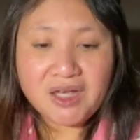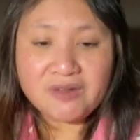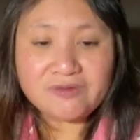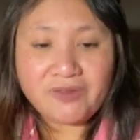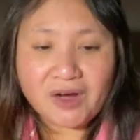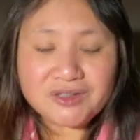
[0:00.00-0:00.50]

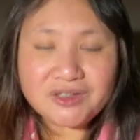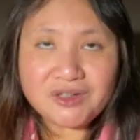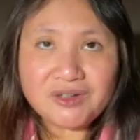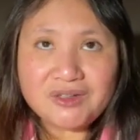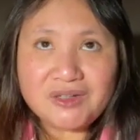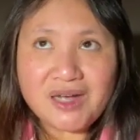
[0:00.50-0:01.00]

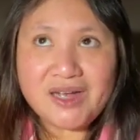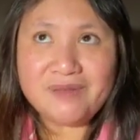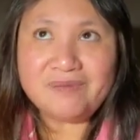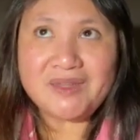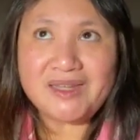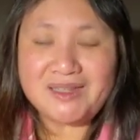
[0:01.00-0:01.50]
fossil,
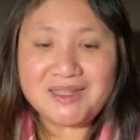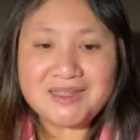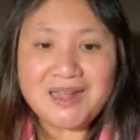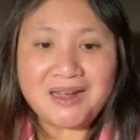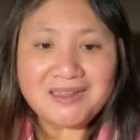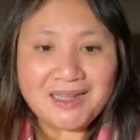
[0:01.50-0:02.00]
it's
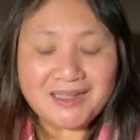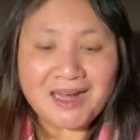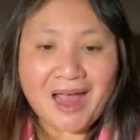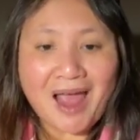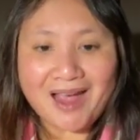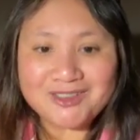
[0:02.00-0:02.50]
not that an
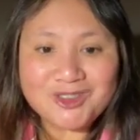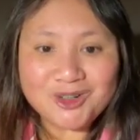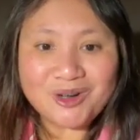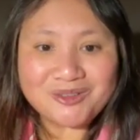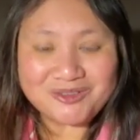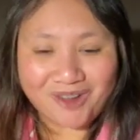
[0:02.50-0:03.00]

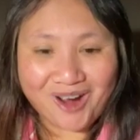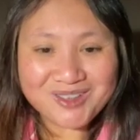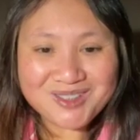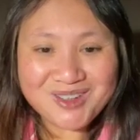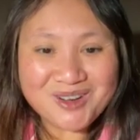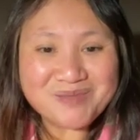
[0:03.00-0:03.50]
actual
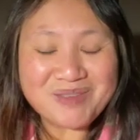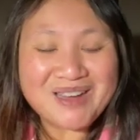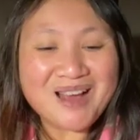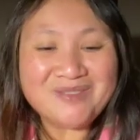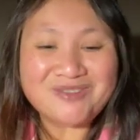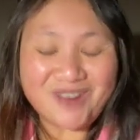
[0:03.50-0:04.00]
fossil,
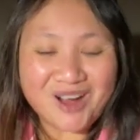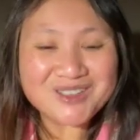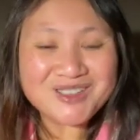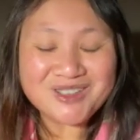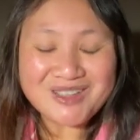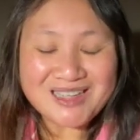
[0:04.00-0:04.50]
but
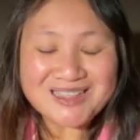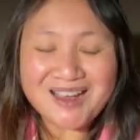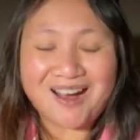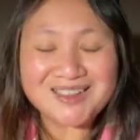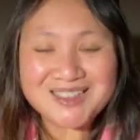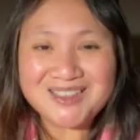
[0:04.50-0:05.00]
fossil is
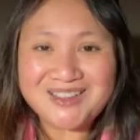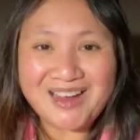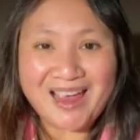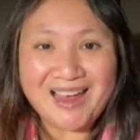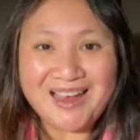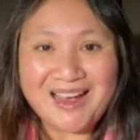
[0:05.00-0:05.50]
also
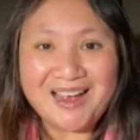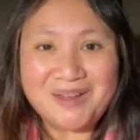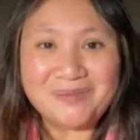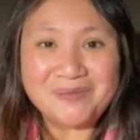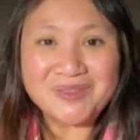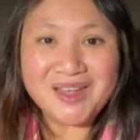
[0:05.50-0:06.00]
a
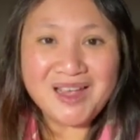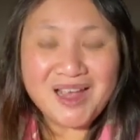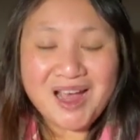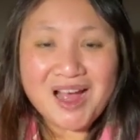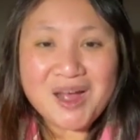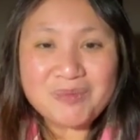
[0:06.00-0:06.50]

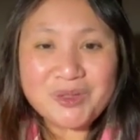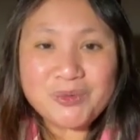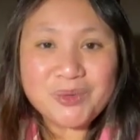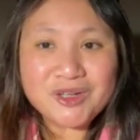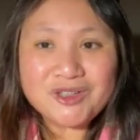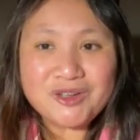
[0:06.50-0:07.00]
the
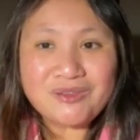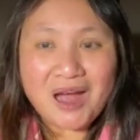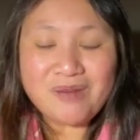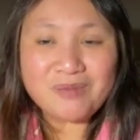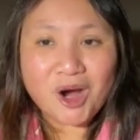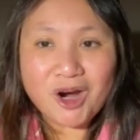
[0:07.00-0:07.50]
work of
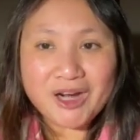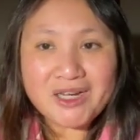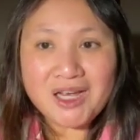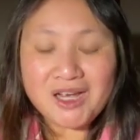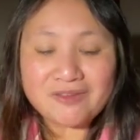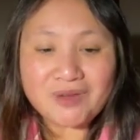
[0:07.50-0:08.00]
art
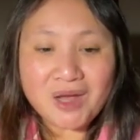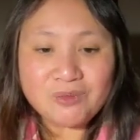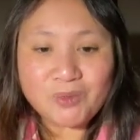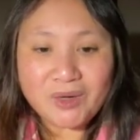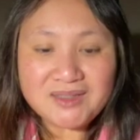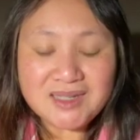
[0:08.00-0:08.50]
of
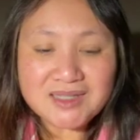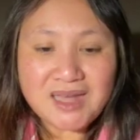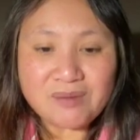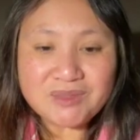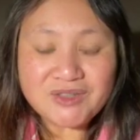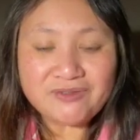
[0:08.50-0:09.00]
does
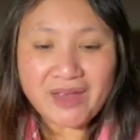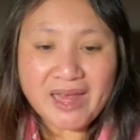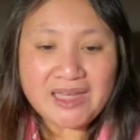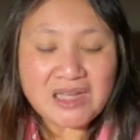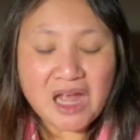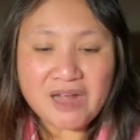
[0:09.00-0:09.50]

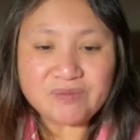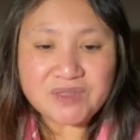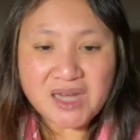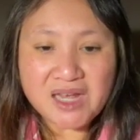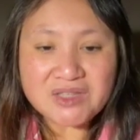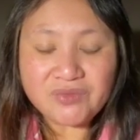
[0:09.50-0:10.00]
surveying
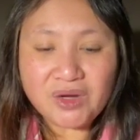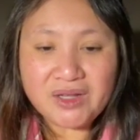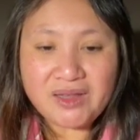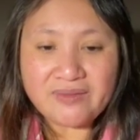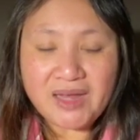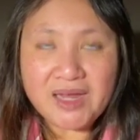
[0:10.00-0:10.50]
does for a
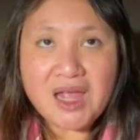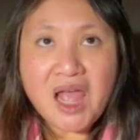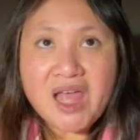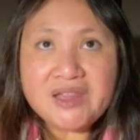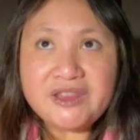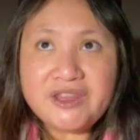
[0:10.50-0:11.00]
living.
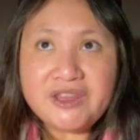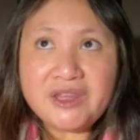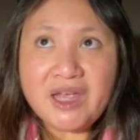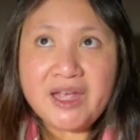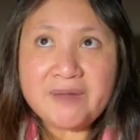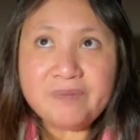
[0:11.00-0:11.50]

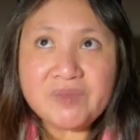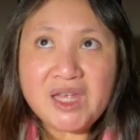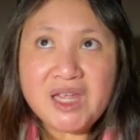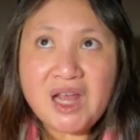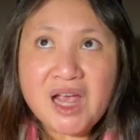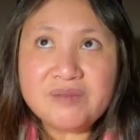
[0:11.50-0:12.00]

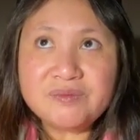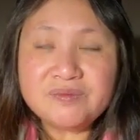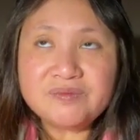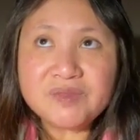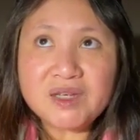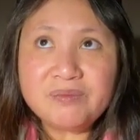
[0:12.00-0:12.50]
It
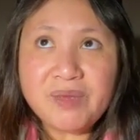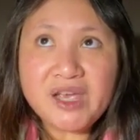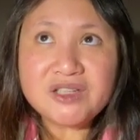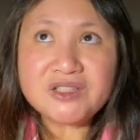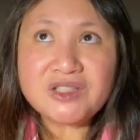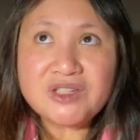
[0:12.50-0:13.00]

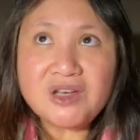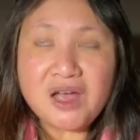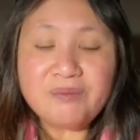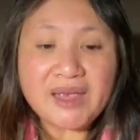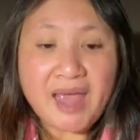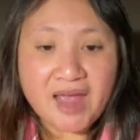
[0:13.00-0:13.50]
compares to a
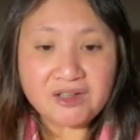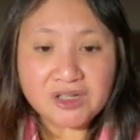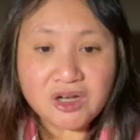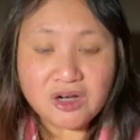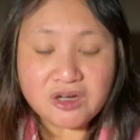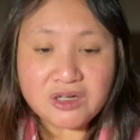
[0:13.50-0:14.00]

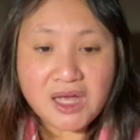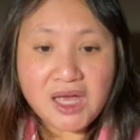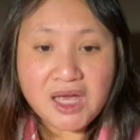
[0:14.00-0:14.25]
mechanical